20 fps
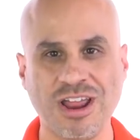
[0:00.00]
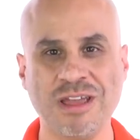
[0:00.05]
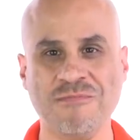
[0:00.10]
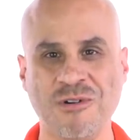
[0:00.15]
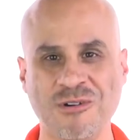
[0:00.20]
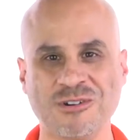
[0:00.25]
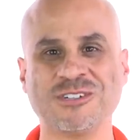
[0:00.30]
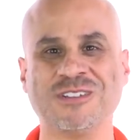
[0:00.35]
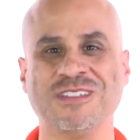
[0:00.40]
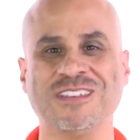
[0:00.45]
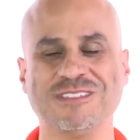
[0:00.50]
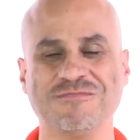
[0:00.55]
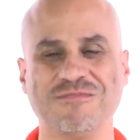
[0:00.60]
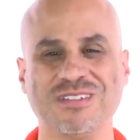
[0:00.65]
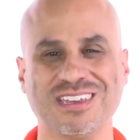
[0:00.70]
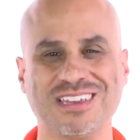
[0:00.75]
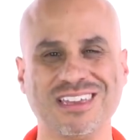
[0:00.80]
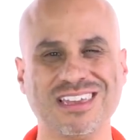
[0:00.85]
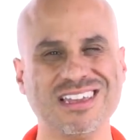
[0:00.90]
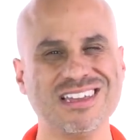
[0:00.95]
emotionally
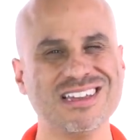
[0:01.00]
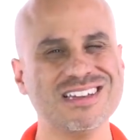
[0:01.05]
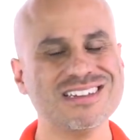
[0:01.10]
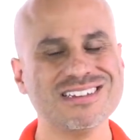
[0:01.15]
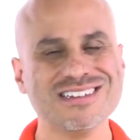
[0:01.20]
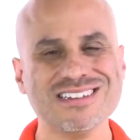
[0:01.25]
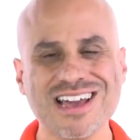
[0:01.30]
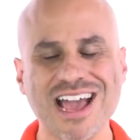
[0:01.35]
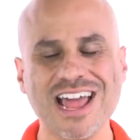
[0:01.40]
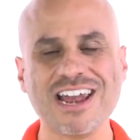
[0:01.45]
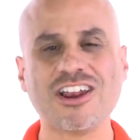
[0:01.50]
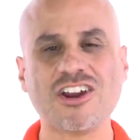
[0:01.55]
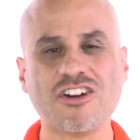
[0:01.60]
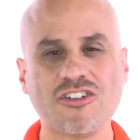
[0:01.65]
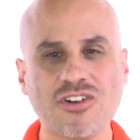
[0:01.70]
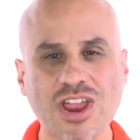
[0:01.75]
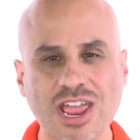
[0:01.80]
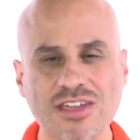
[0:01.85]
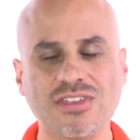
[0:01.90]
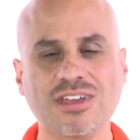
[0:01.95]
speaking, and
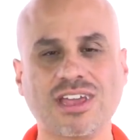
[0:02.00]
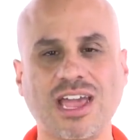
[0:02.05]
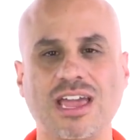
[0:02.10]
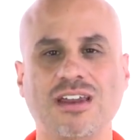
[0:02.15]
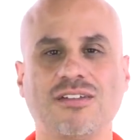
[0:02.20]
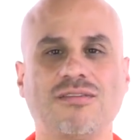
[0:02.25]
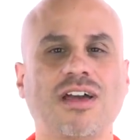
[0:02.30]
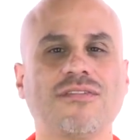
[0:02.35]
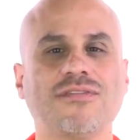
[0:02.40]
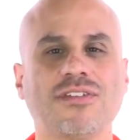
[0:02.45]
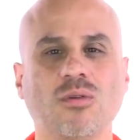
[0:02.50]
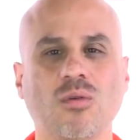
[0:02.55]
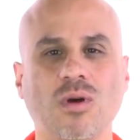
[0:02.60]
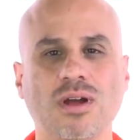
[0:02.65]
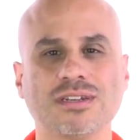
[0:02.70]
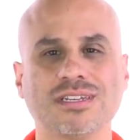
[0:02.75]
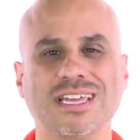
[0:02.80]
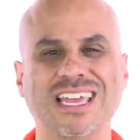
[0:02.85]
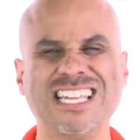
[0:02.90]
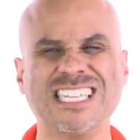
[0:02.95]
create the kind of life you want.